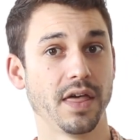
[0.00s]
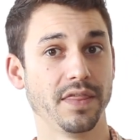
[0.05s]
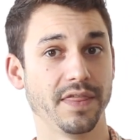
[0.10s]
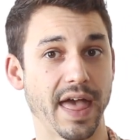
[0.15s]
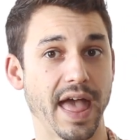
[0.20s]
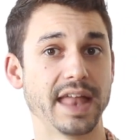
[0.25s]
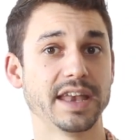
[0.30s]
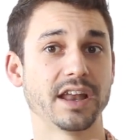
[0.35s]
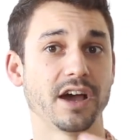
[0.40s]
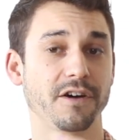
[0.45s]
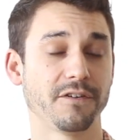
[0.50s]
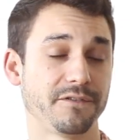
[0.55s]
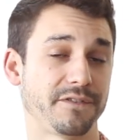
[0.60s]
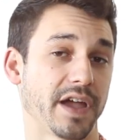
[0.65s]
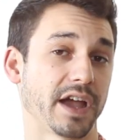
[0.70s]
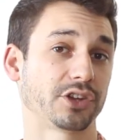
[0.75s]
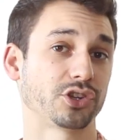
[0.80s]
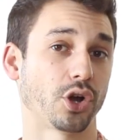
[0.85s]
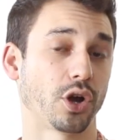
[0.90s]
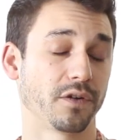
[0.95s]
then
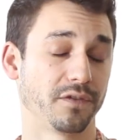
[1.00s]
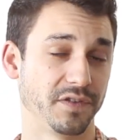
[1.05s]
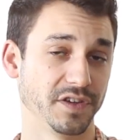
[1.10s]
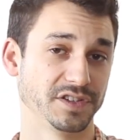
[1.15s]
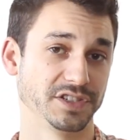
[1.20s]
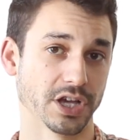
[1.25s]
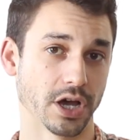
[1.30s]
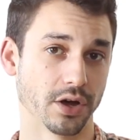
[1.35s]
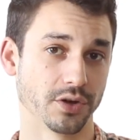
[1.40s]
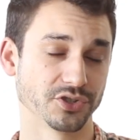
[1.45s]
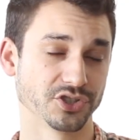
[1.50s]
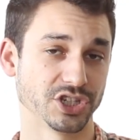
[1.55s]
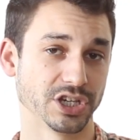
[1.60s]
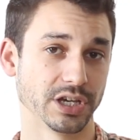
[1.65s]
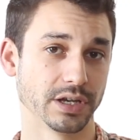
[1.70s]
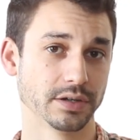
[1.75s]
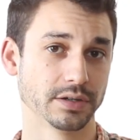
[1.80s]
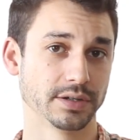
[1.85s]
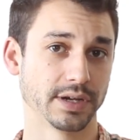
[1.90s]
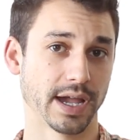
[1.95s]
affect our
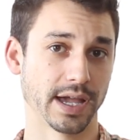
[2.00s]
physiology.